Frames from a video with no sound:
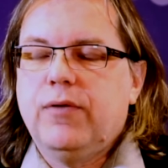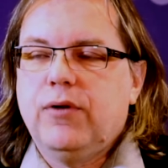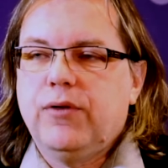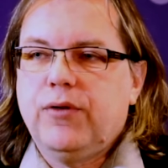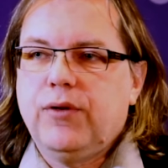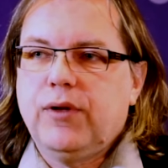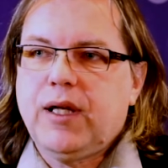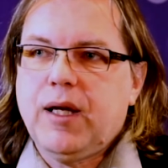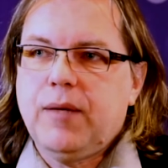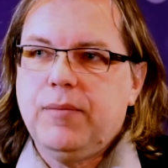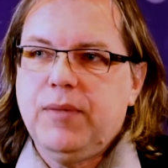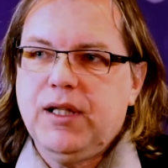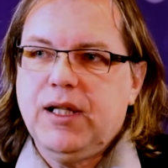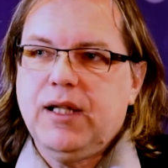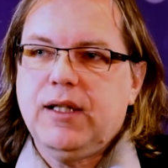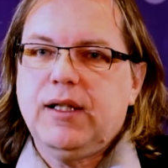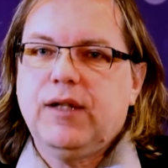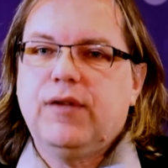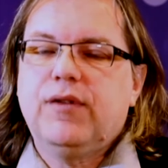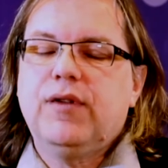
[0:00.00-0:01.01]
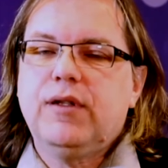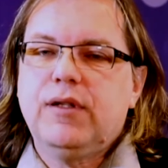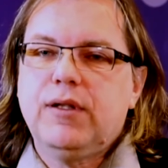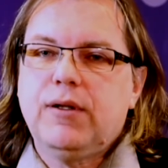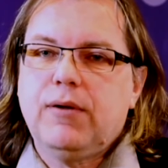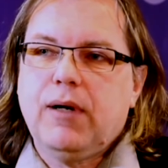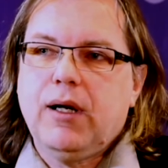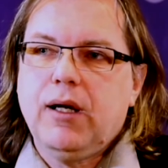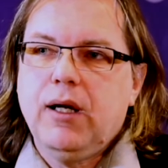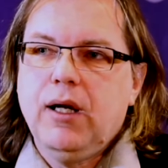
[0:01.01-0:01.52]
for the cabinet,
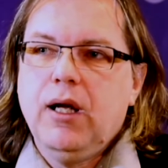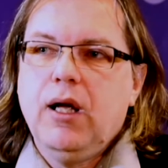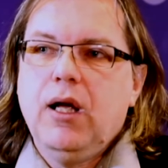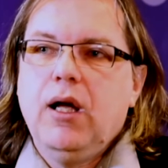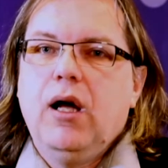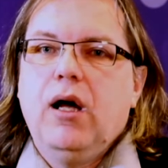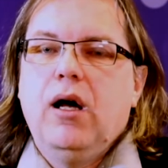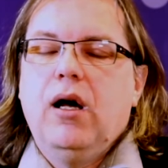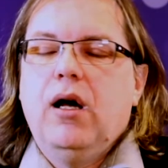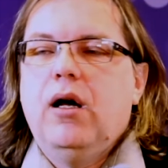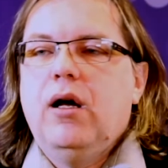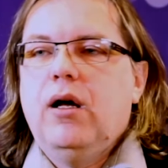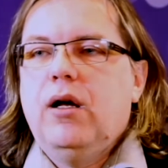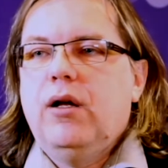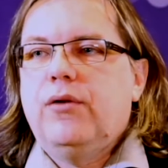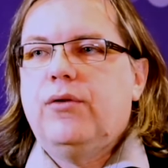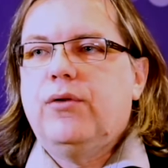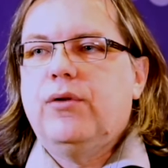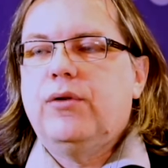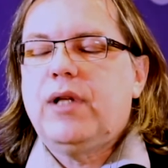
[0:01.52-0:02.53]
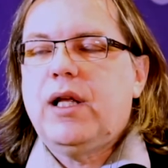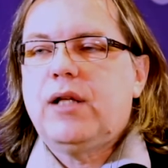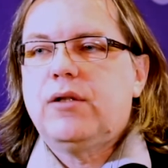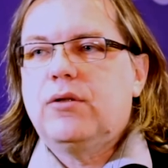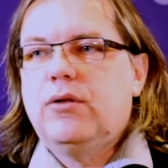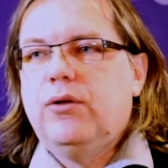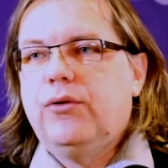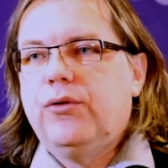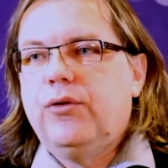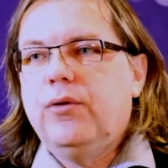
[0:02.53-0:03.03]
etc. So that
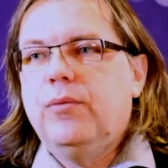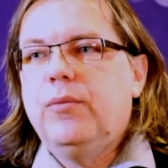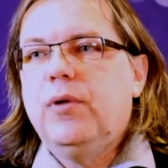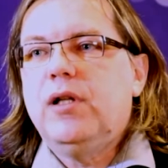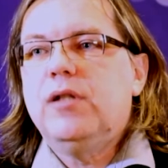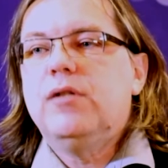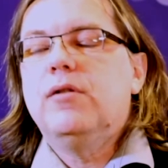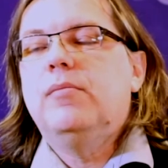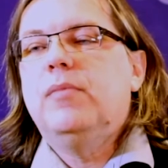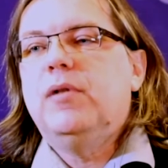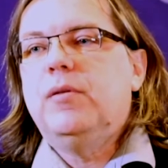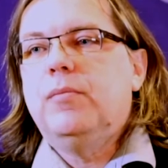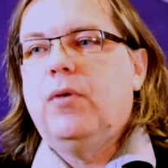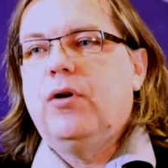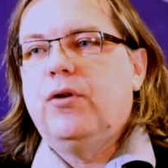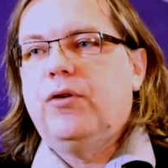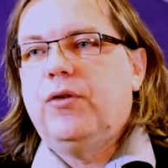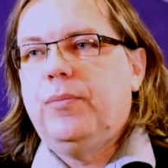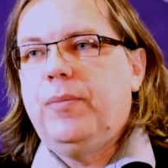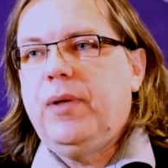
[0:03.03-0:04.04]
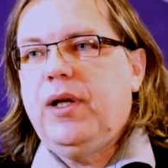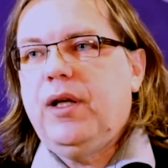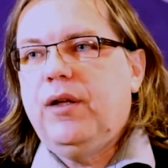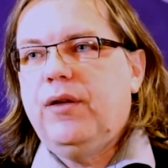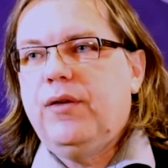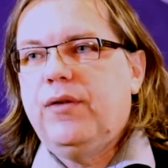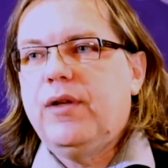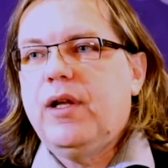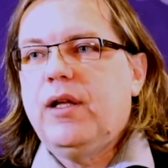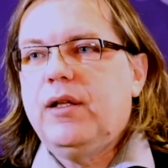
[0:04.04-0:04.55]
consumes a little bit more
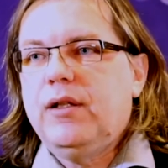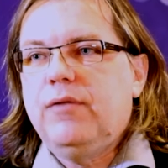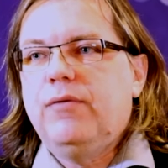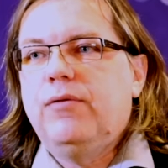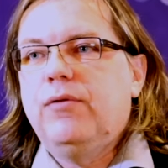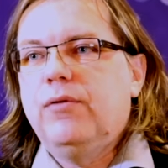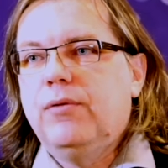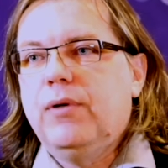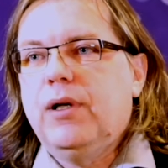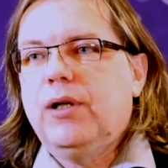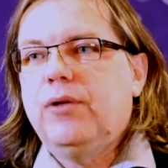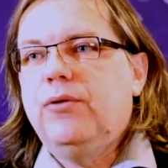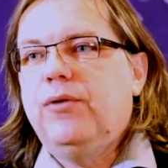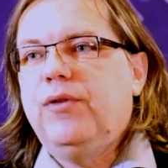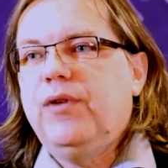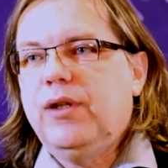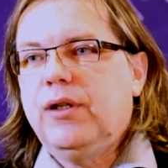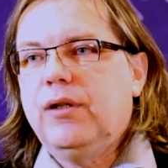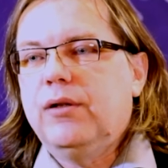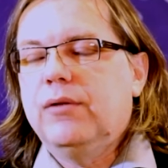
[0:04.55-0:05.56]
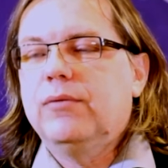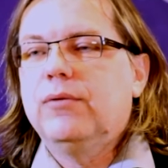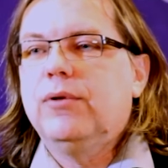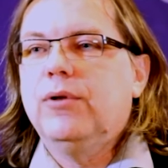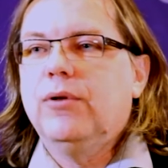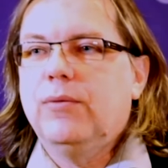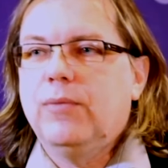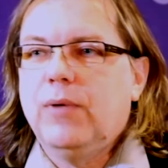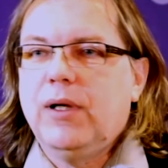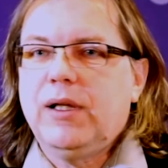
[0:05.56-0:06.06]
space than if you are using
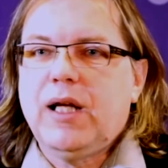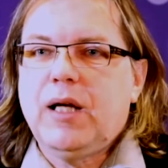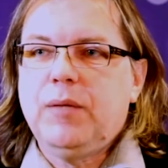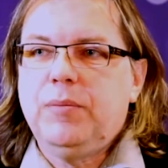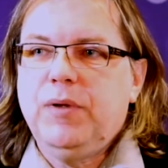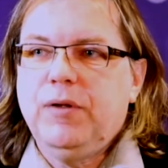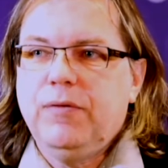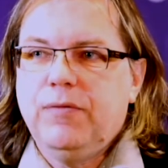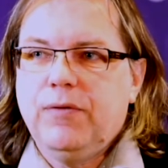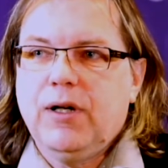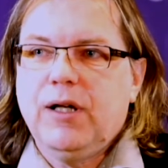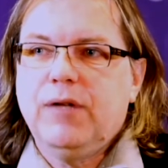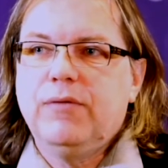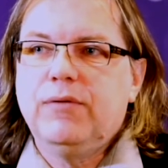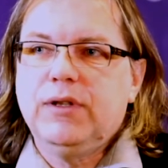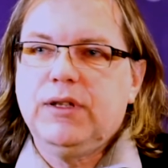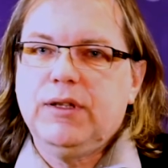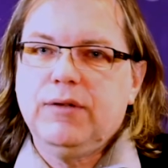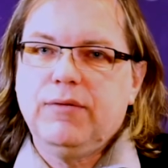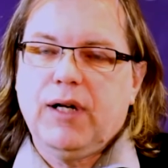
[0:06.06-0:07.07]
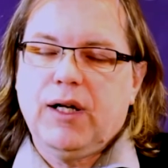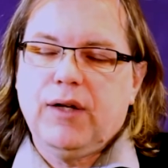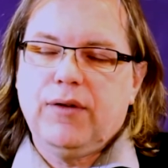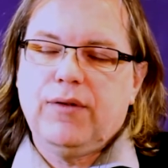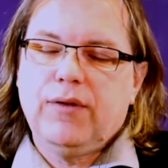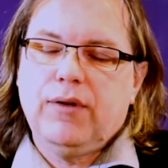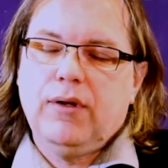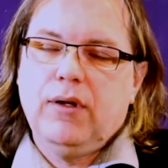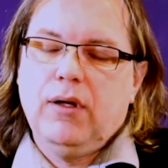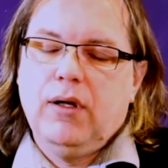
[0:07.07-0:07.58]
one IP for every device.
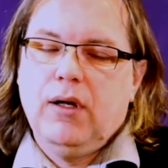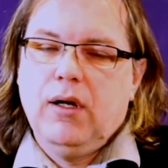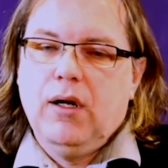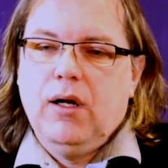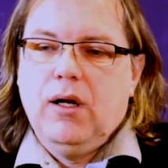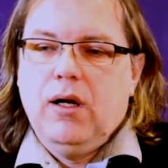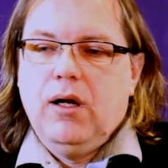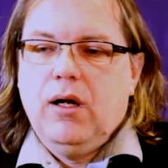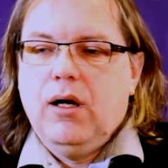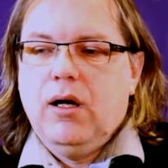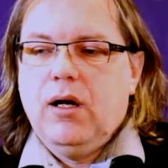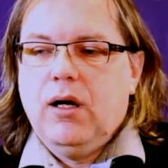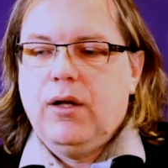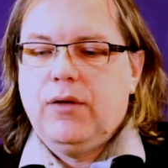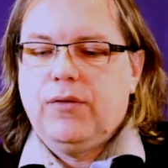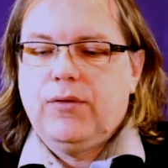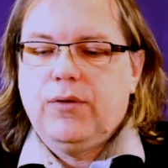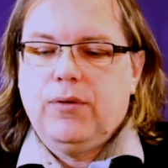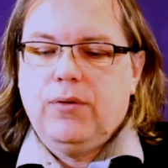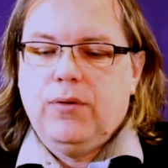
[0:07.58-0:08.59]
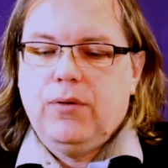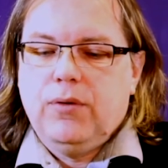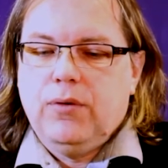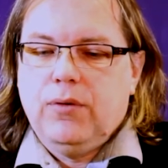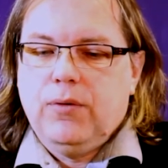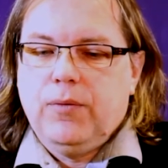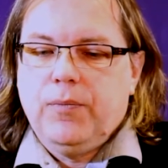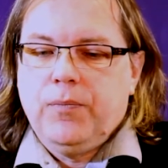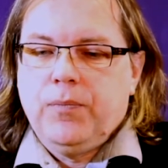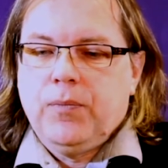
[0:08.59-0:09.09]

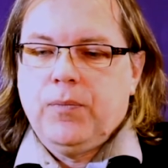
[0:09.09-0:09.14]
Also,